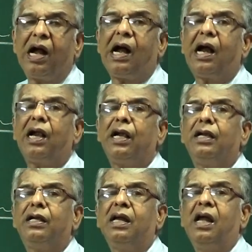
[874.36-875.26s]

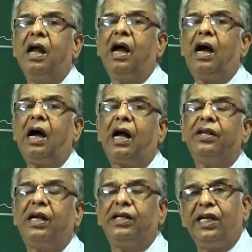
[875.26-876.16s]
and
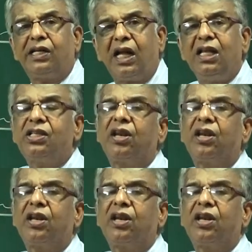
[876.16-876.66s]
the details